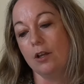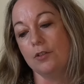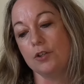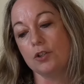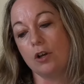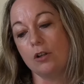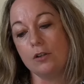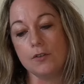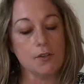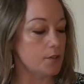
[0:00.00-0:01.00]
The
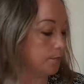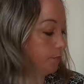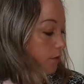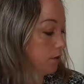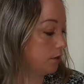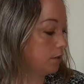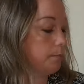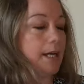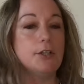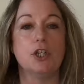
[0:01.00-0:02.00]
dolls, the
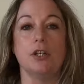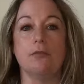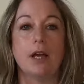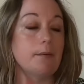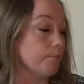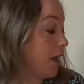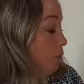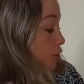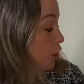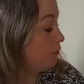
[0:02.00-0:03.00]

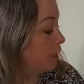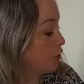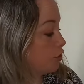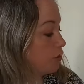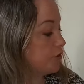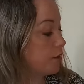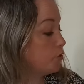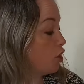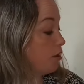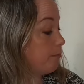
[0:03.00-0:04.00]
our generation dolls. I always
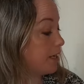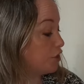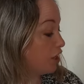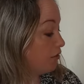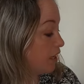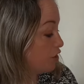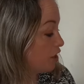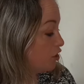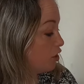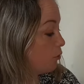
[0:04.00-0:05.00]
call them my
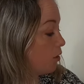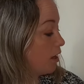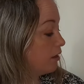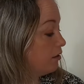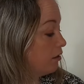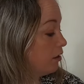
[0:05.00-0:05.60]
generation. I don't know why.